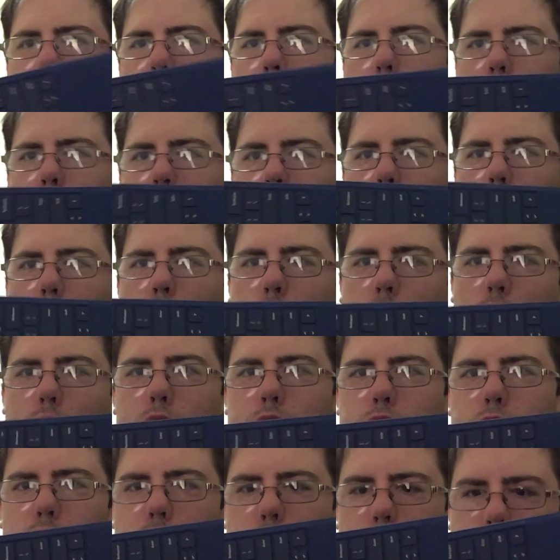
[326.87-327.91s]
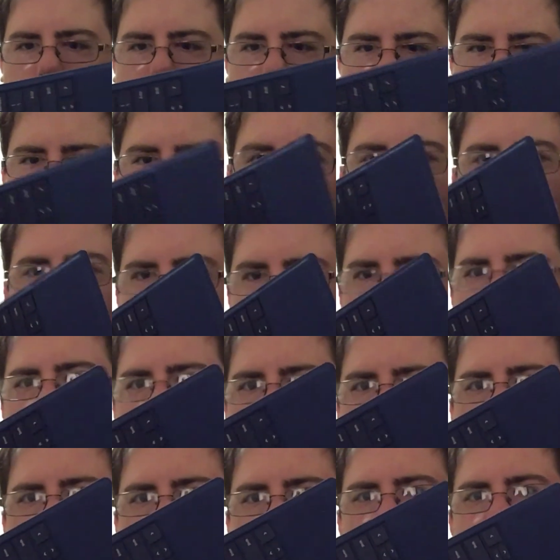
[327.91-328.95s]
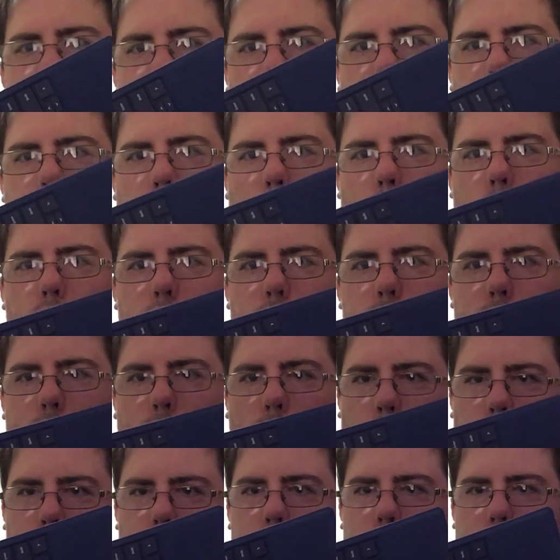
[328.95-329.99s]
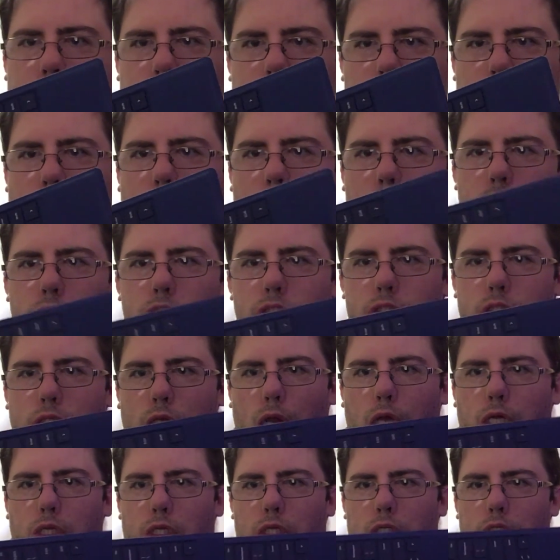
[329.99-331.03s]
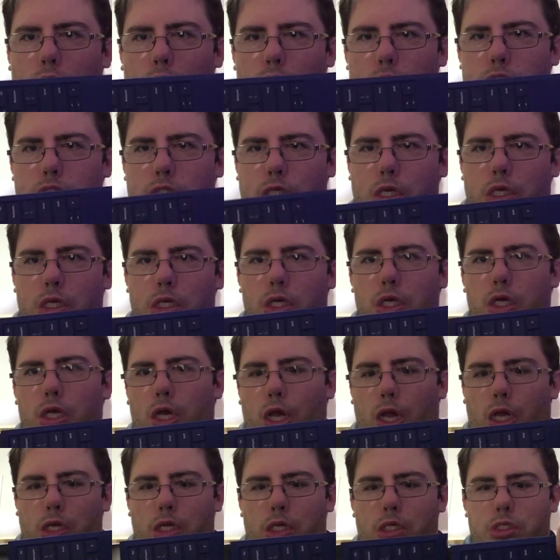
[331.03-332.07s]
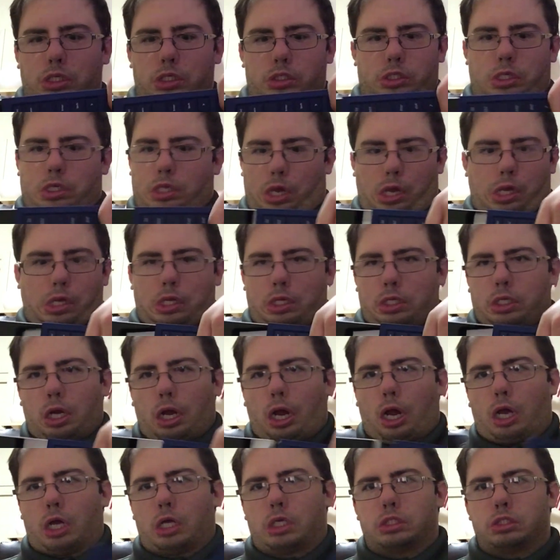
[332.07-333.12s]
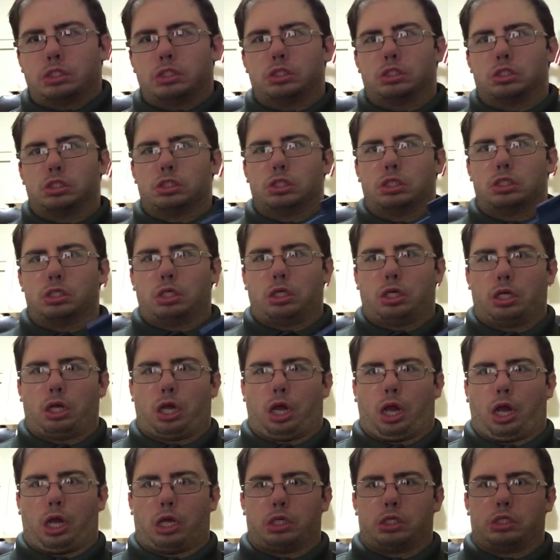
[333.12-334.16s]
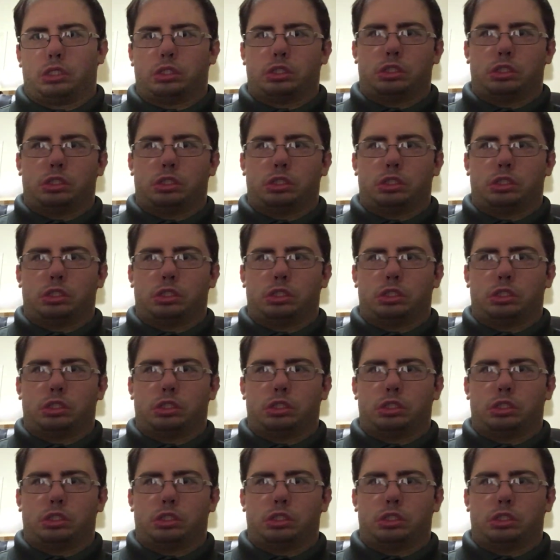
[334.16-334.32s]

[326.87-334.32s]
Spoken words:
let's say it gets really dirty, which it is right now. It's kind of dirty, kind of dusty. I can just yank it up. Look at that.